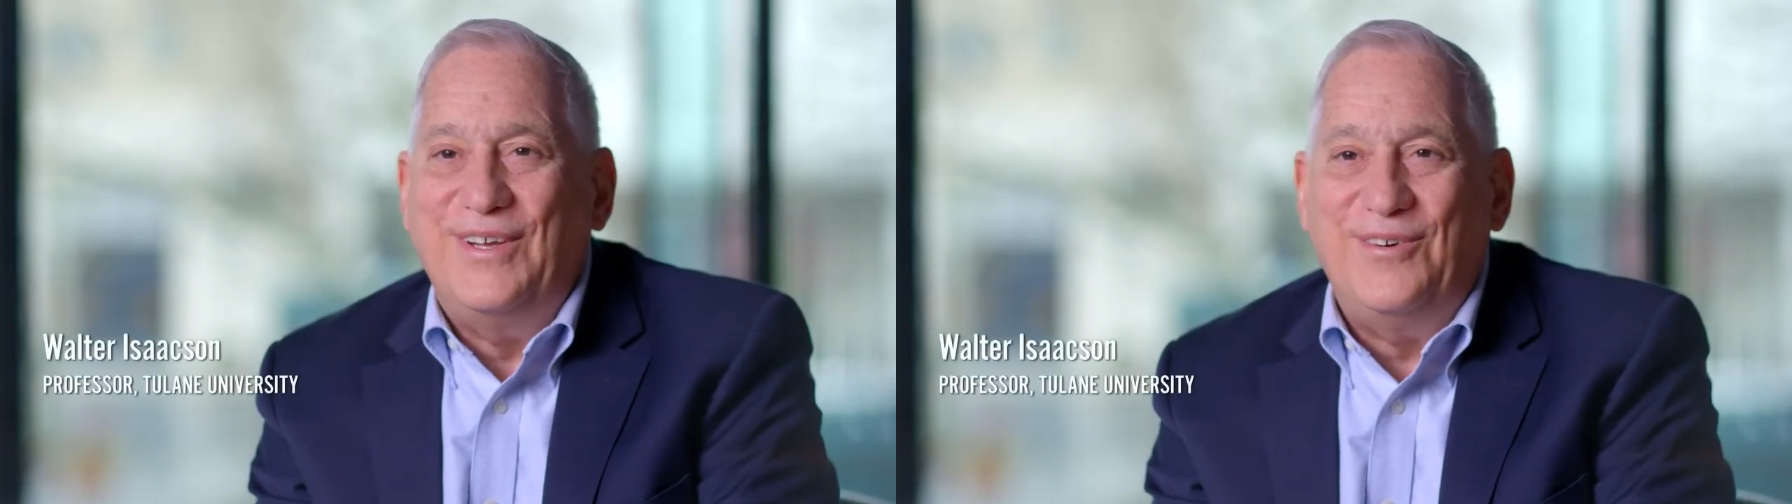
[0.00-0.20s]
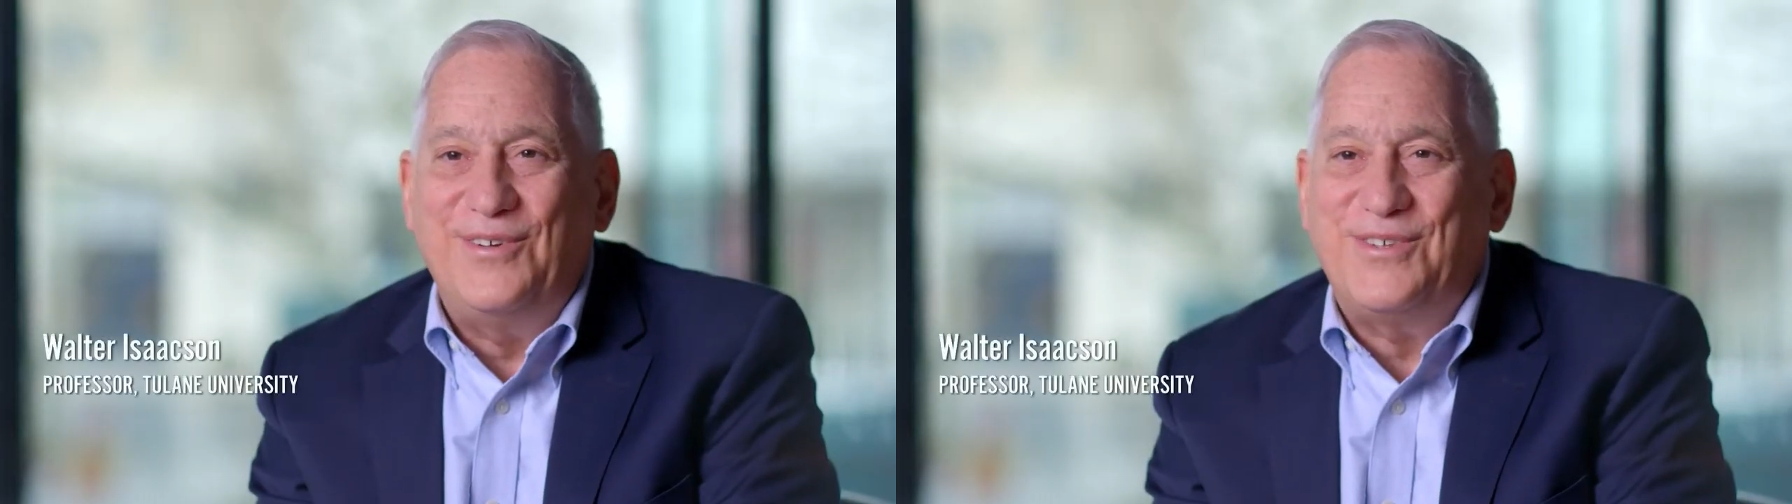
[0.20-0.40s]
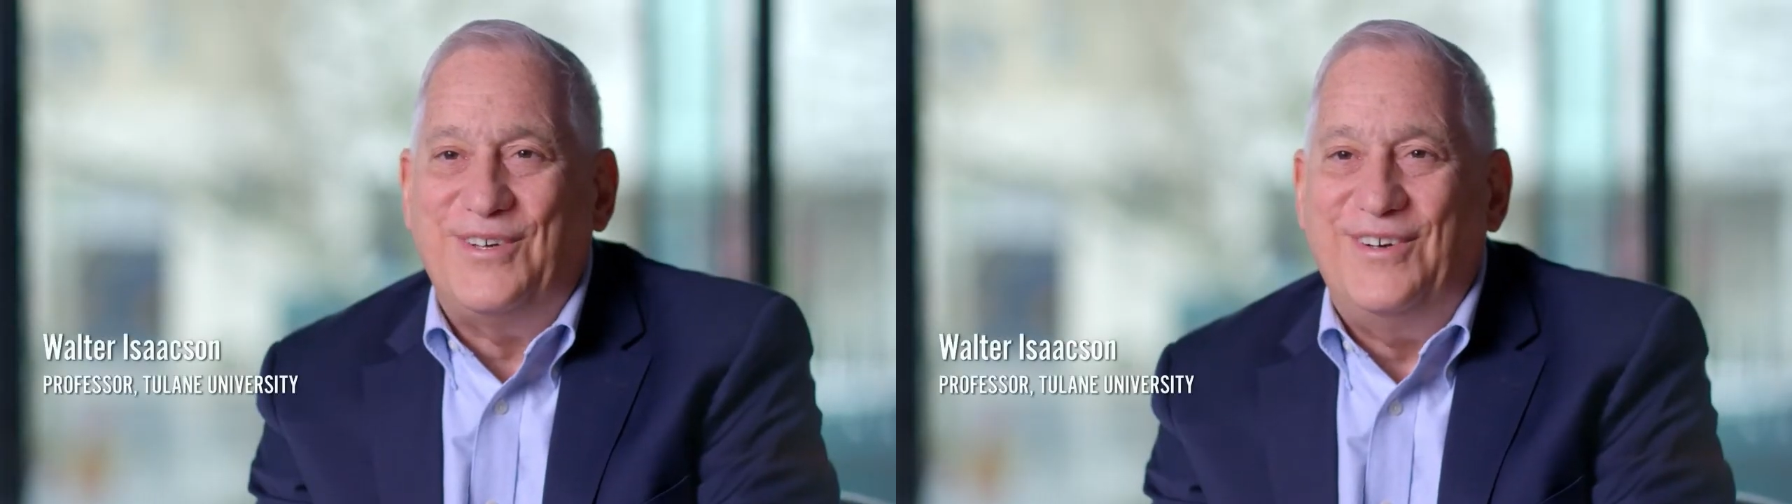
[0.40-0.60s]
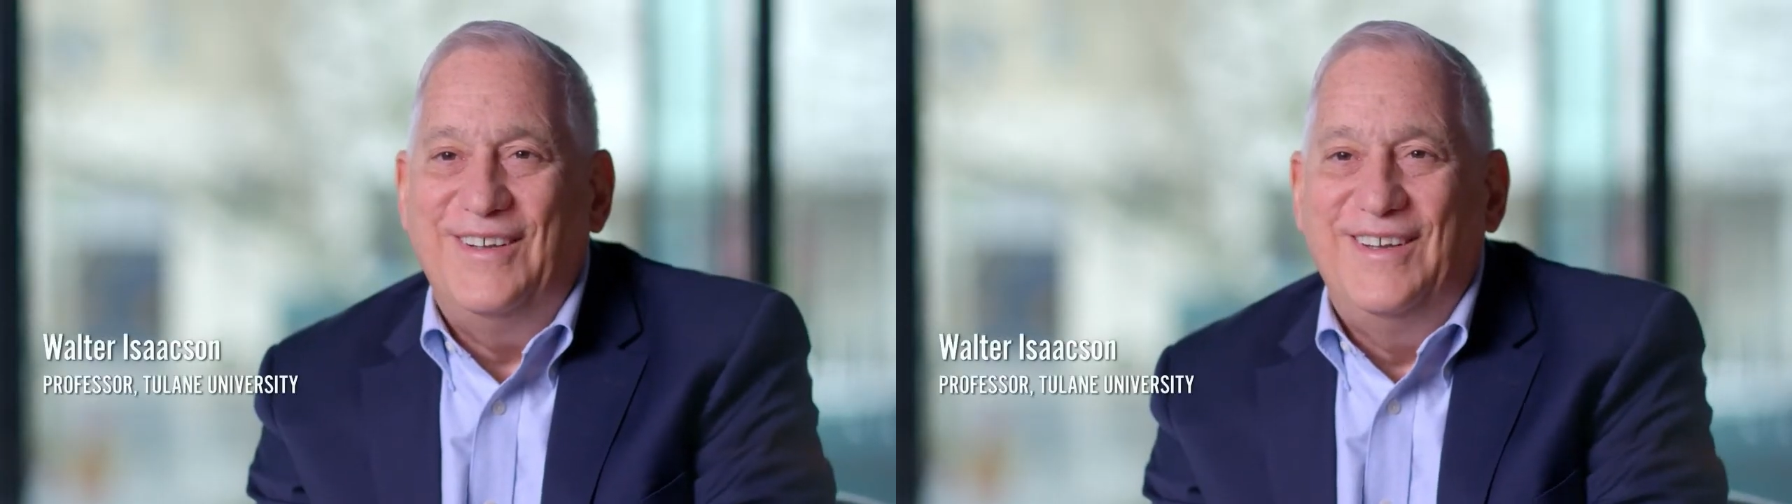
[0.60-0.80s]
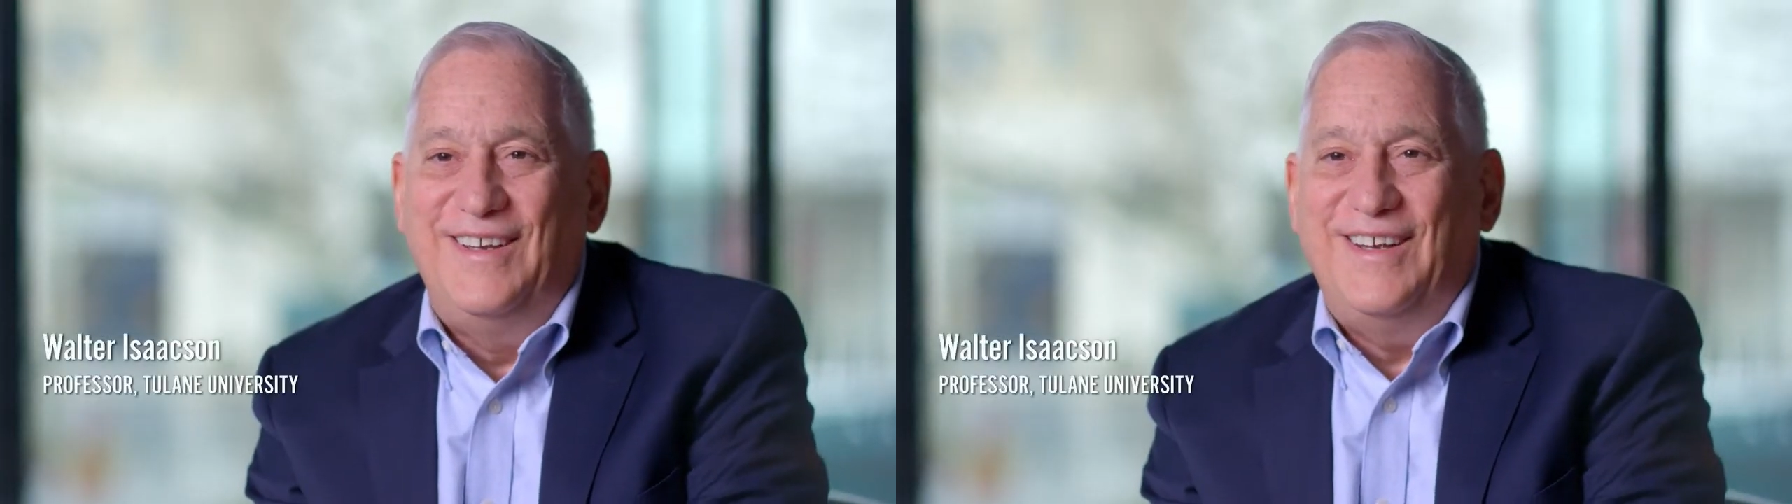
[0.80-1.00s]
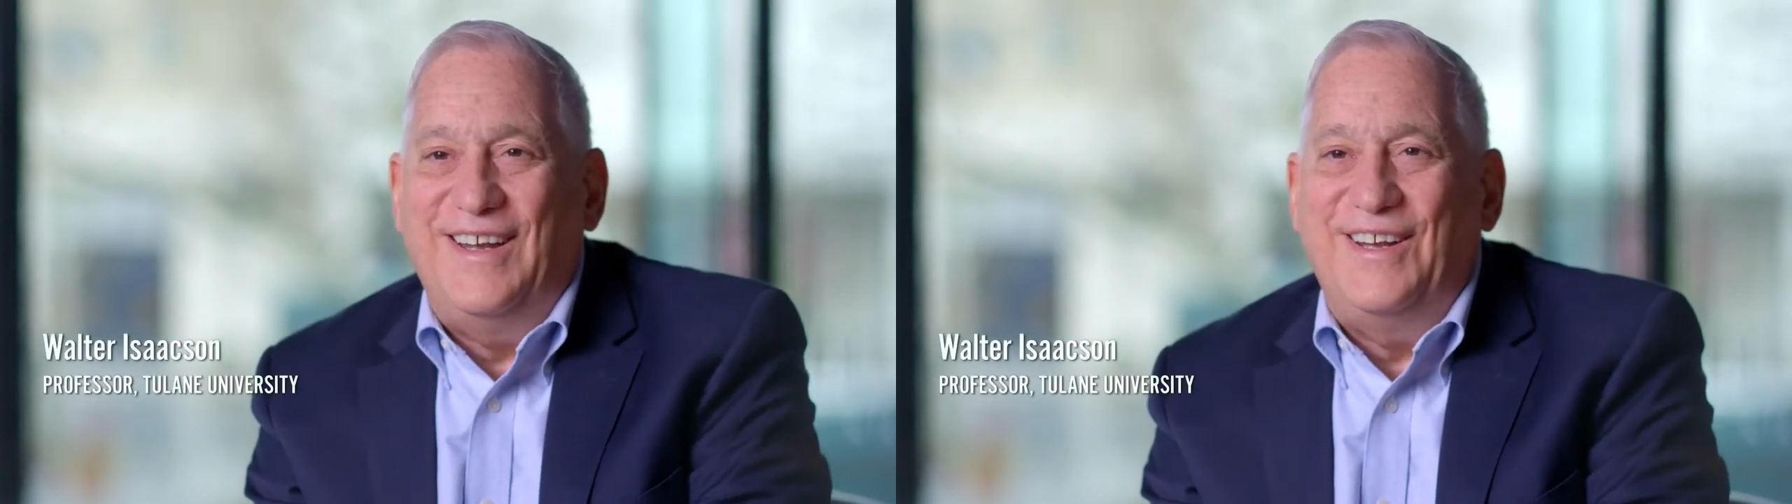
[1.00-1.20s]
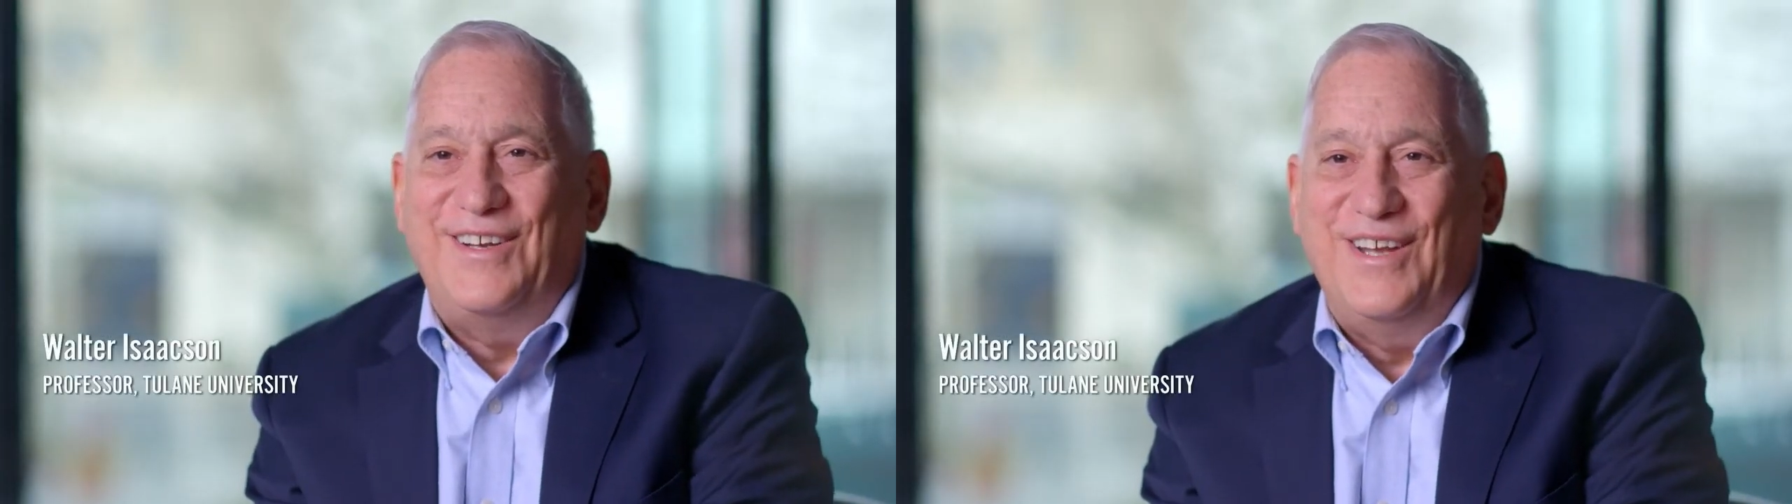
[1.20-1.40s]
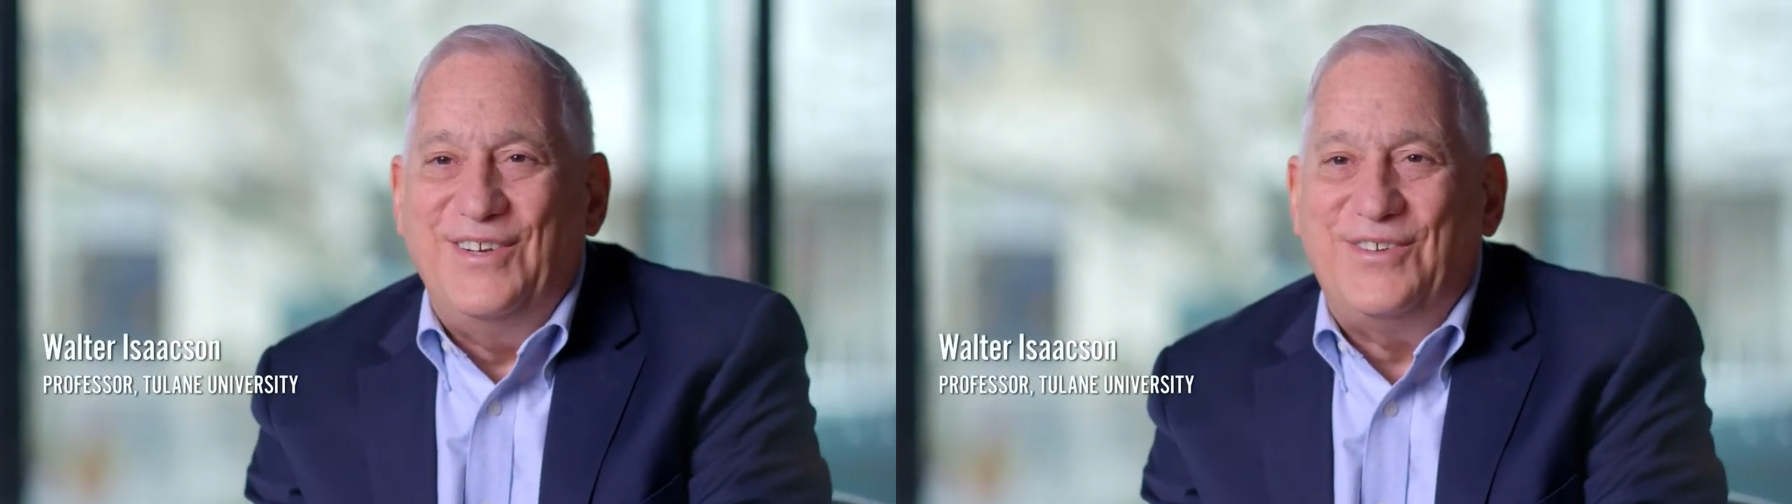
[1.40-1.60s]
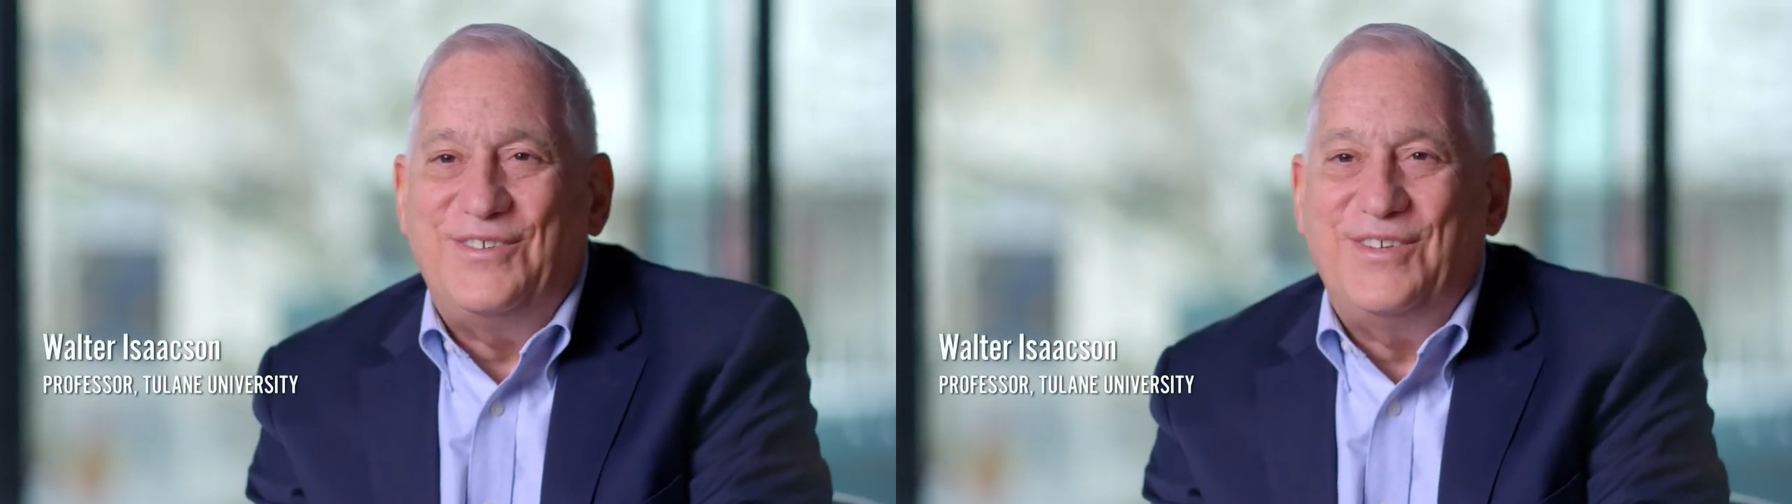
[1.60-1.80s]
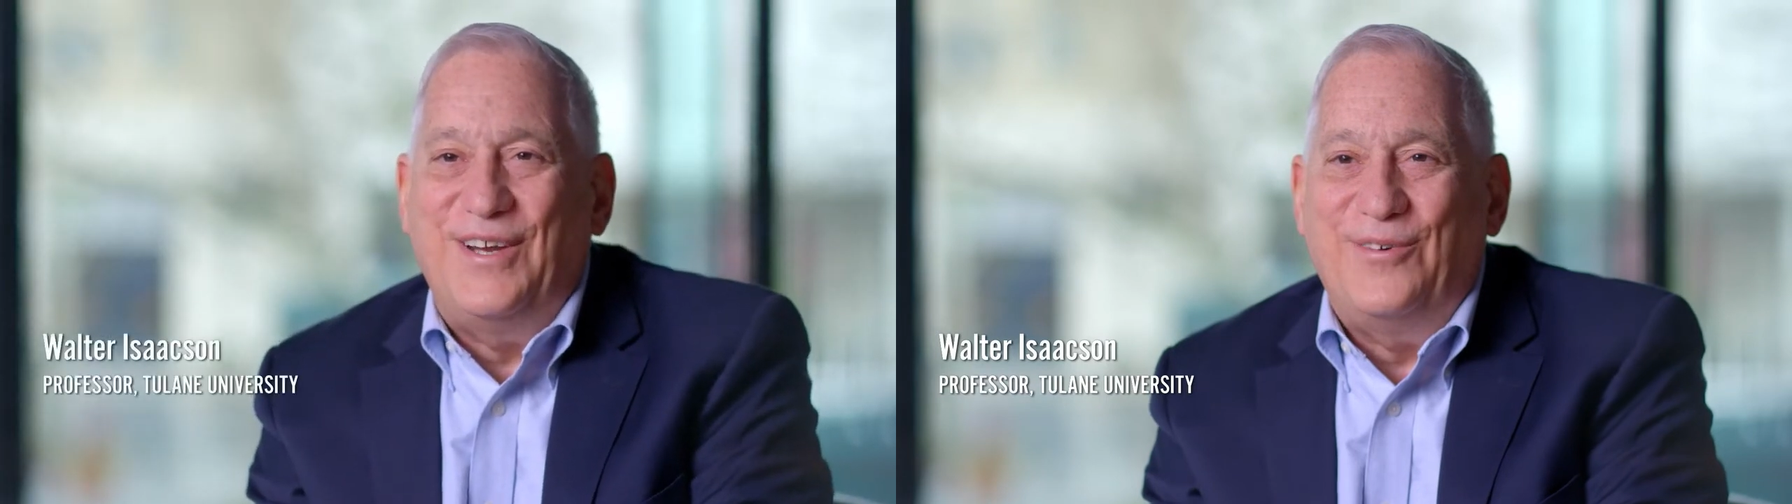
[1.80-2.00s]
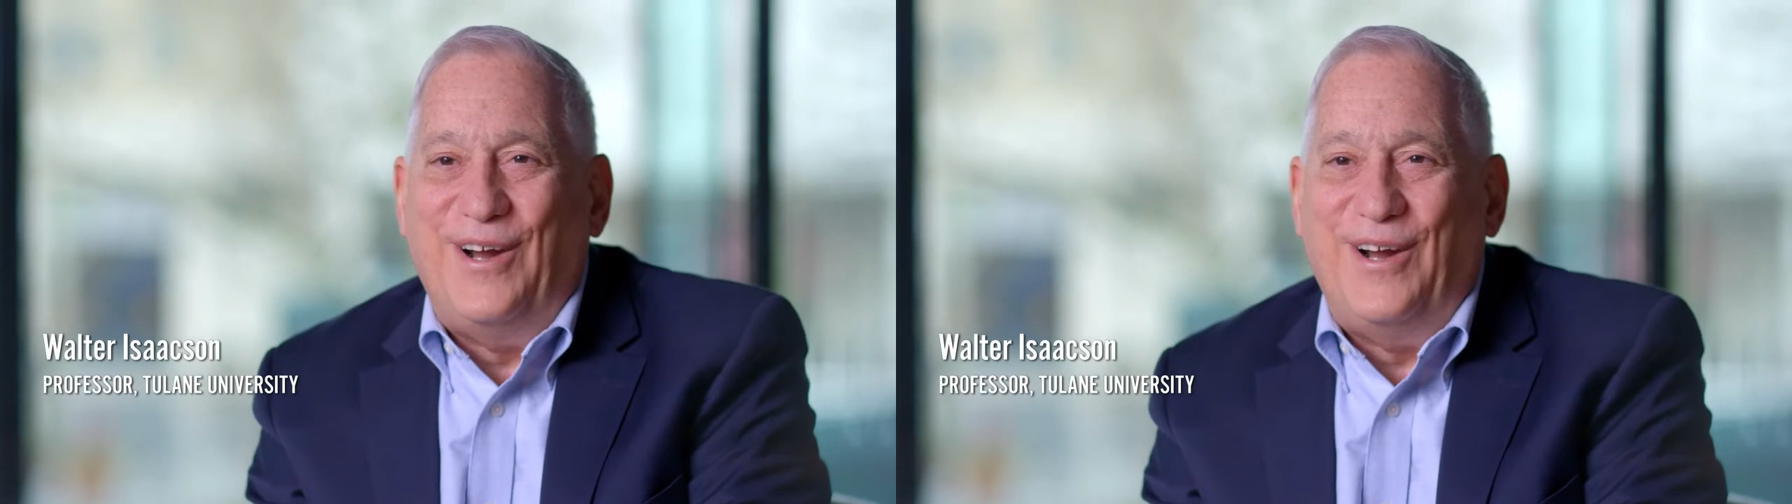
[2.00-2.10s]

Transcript: literature, and Ignatius J.